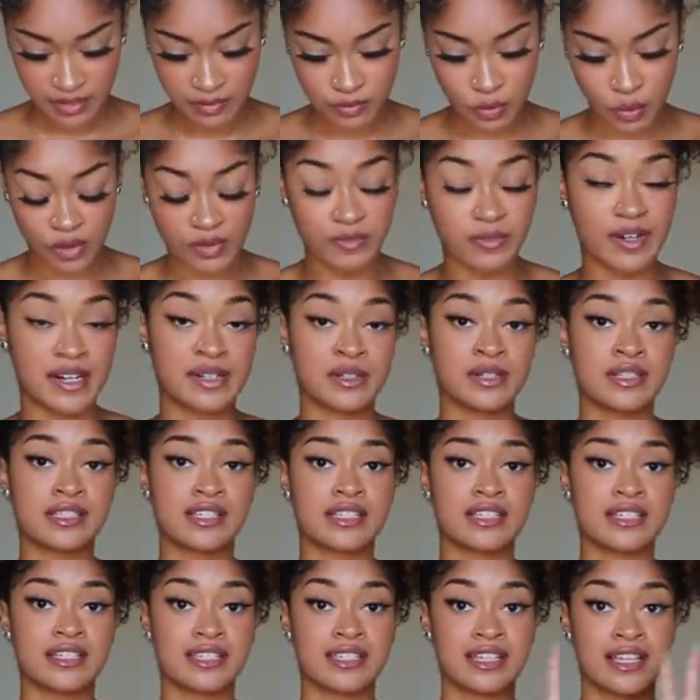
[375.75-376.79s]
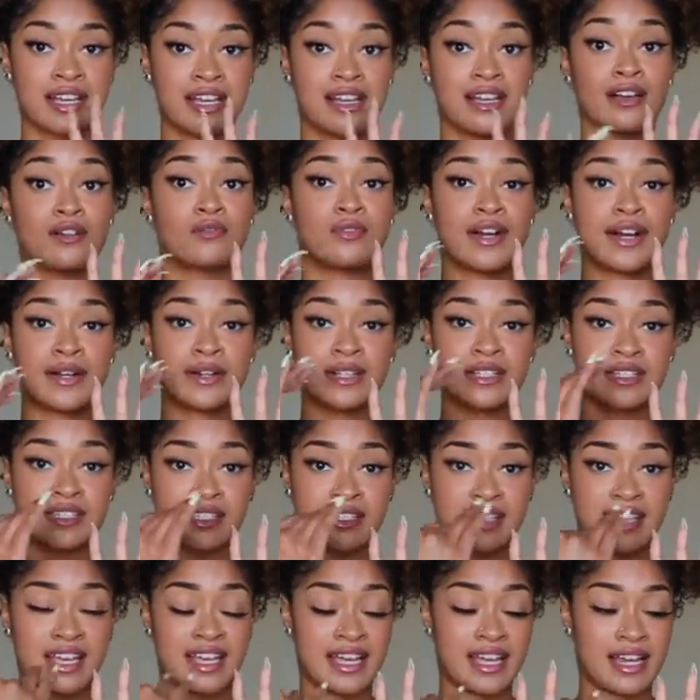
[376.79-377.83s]
four fragrances,
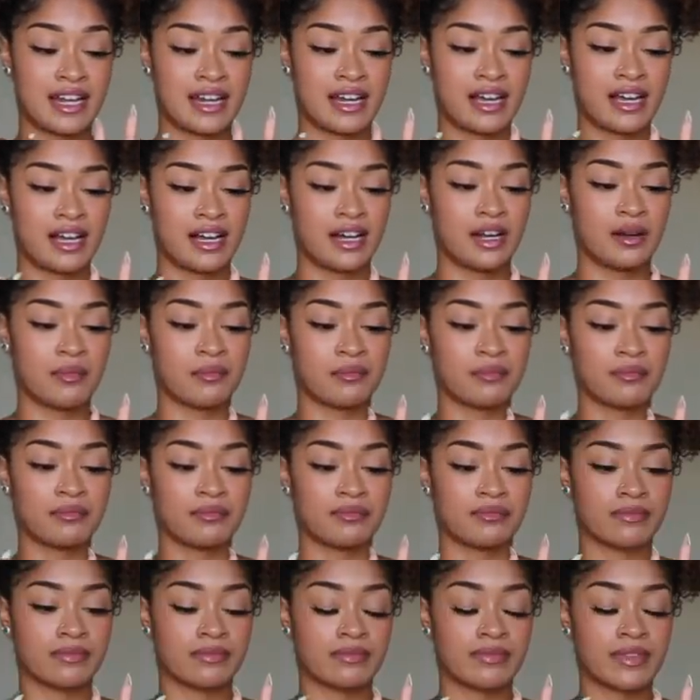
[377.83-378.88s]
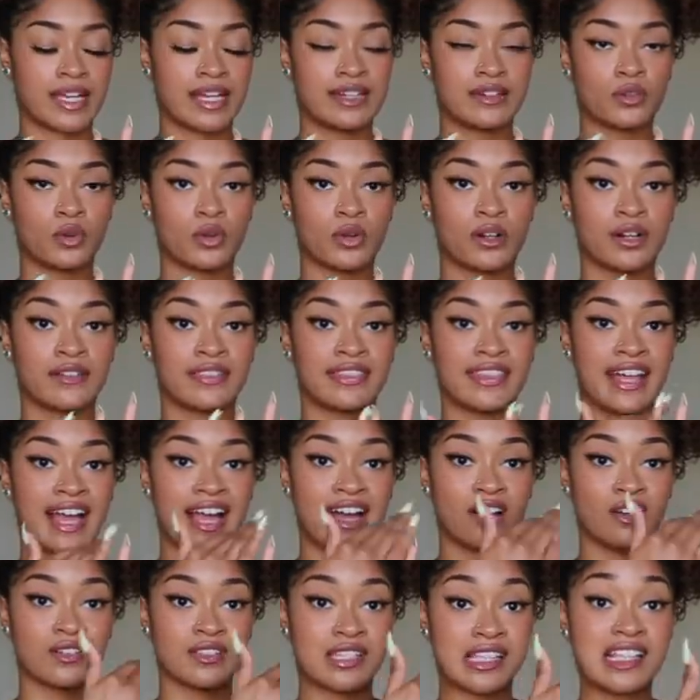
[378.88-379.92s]
fragrances can um, endure
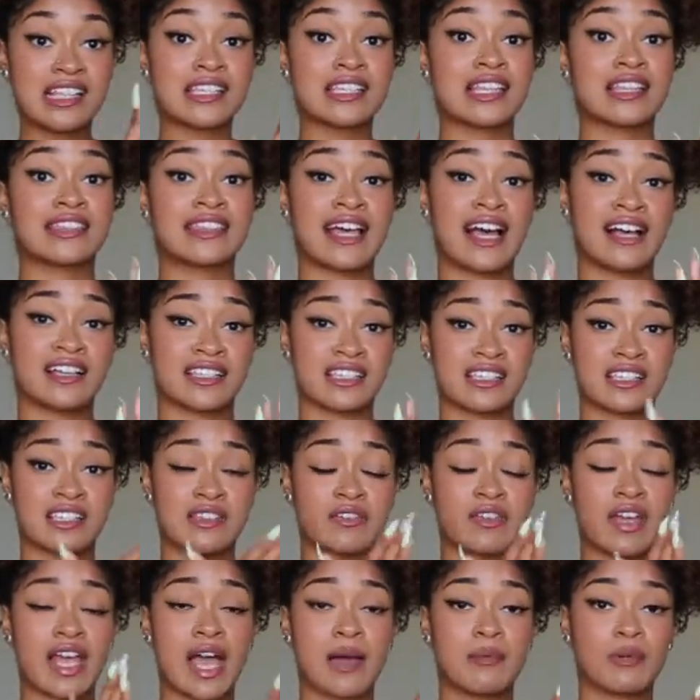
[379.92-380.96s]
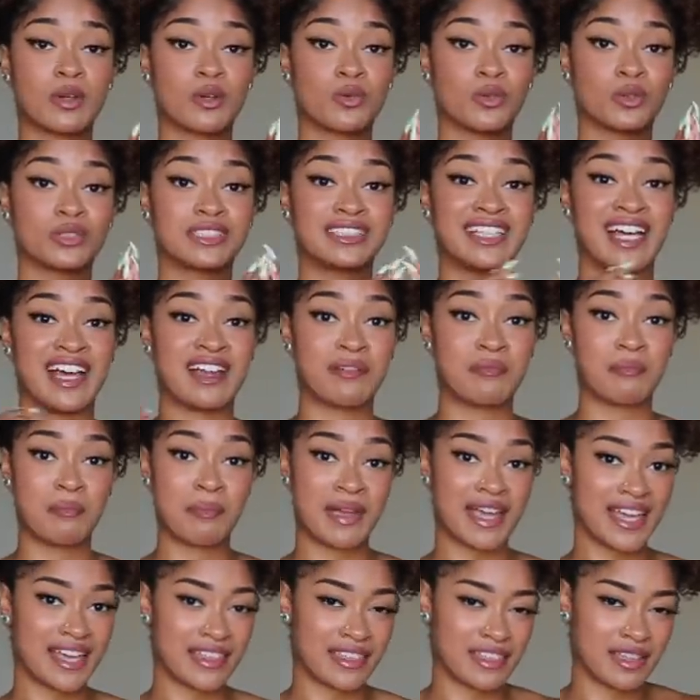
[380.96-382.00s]
thousands and thousands of chemicals that
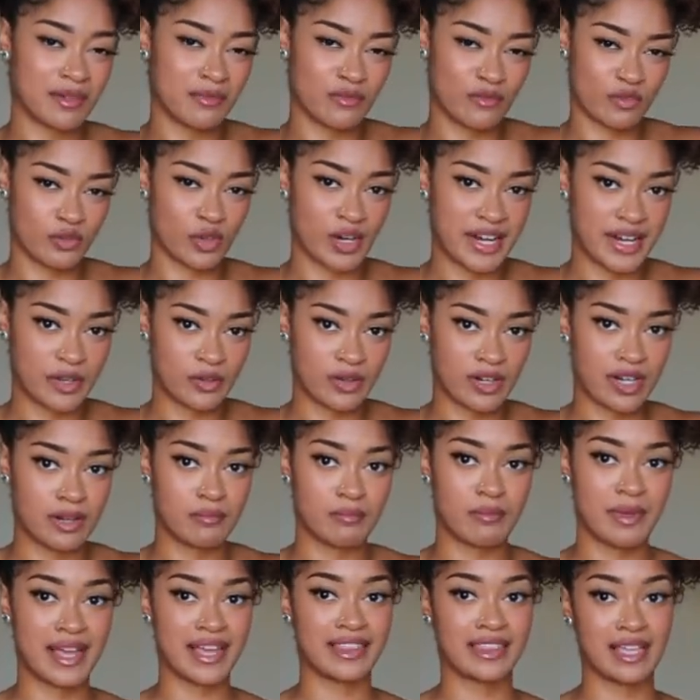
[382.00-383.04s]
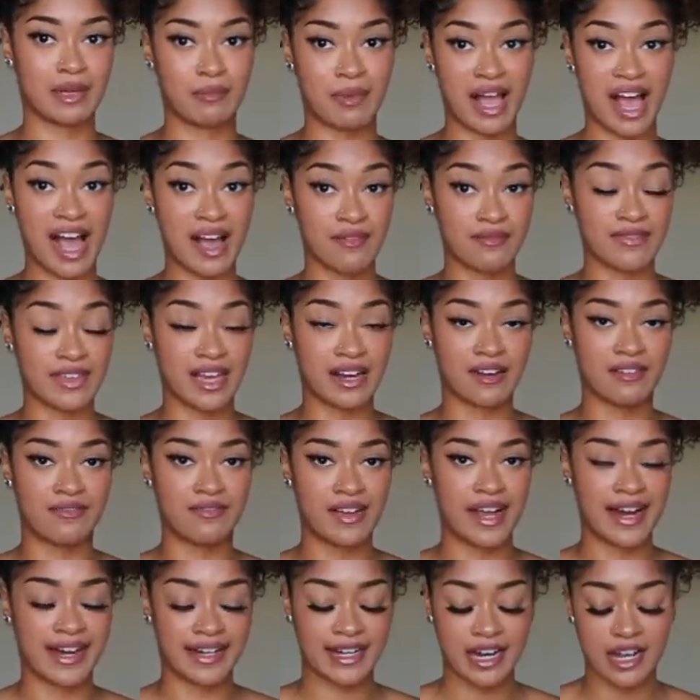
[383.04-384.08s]
make them fragrant, make them have that
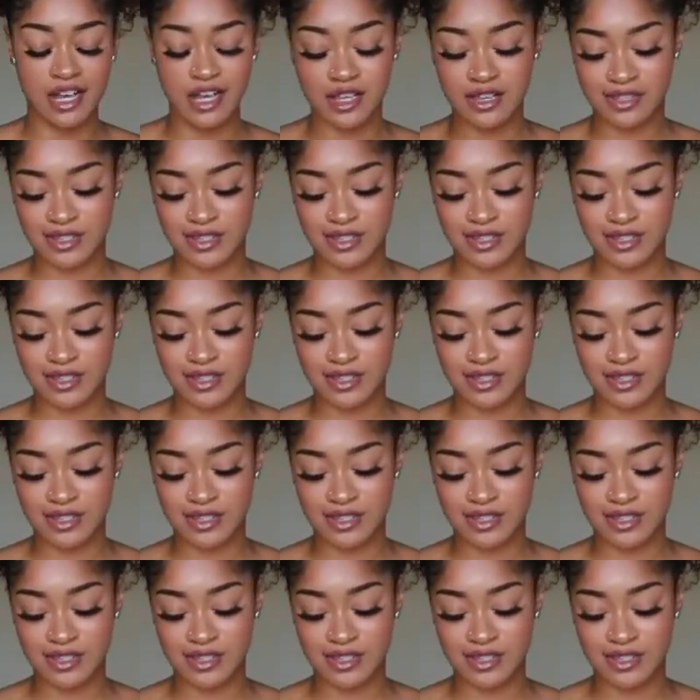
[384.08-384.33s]
effect.